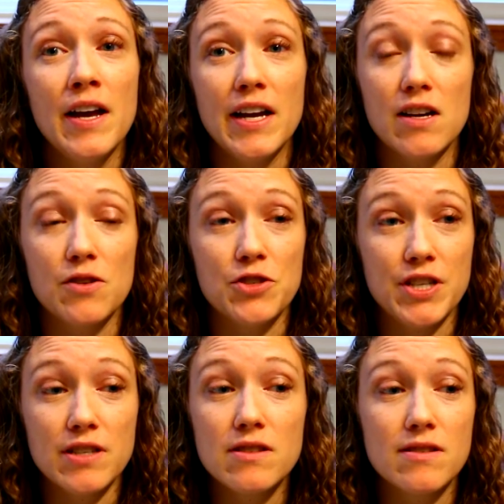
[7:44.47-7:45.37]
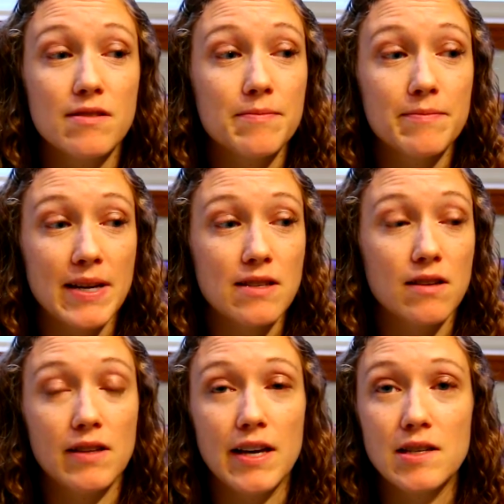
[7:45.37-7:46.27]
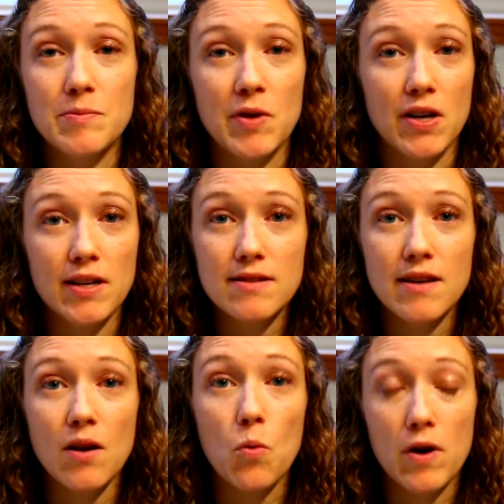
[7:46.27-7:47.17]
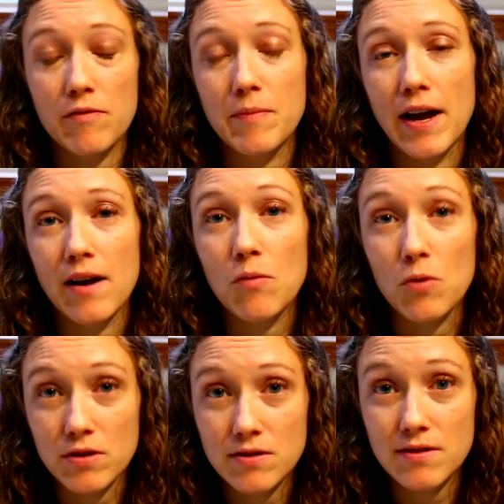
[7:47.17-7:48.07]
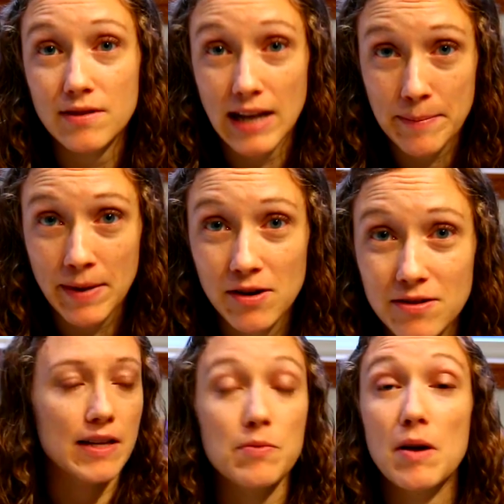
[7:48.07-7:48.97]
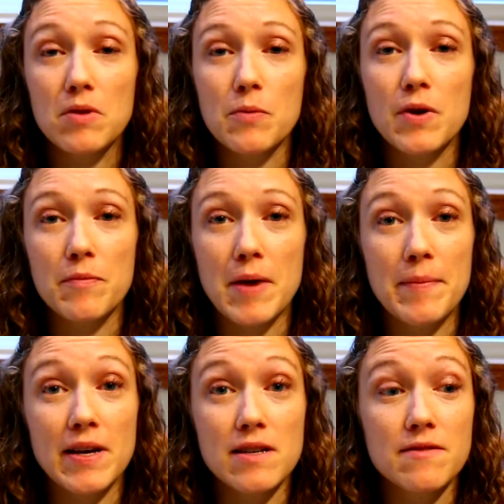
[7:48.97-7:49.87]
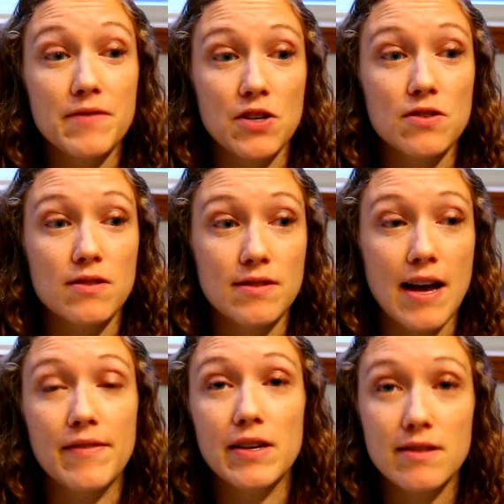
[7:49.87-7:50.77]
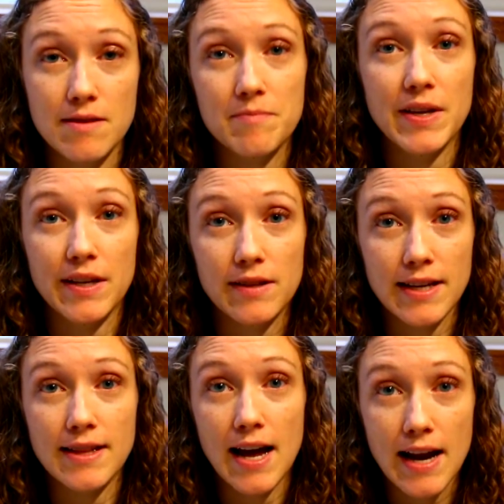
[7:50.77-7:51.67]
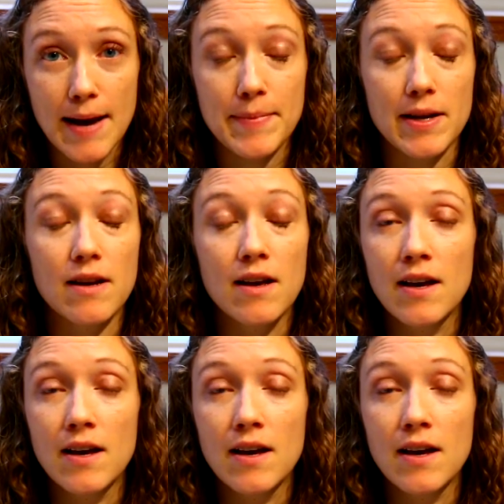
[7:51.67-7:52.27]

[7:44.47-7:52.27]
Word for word: You know, she's basically experiencing one of my worst nightmares. That's probably one of my biggest fears, is having something like that happen.